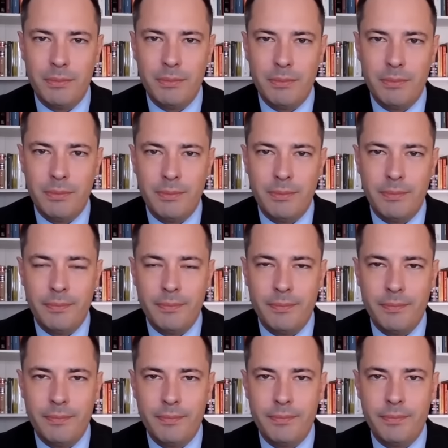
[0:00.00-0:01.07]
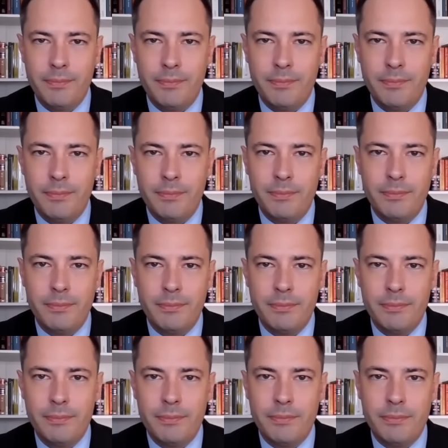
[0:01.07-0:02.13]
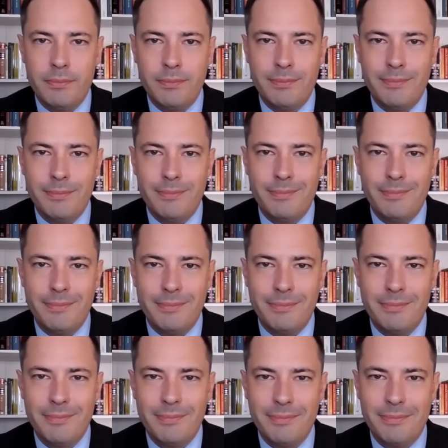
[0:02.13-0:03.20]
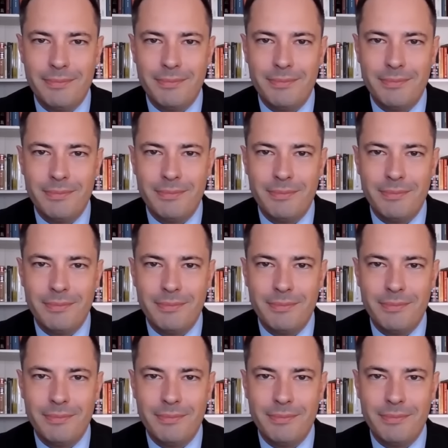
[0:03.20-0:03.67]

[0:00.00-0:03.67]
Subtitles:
The person shown says nothing.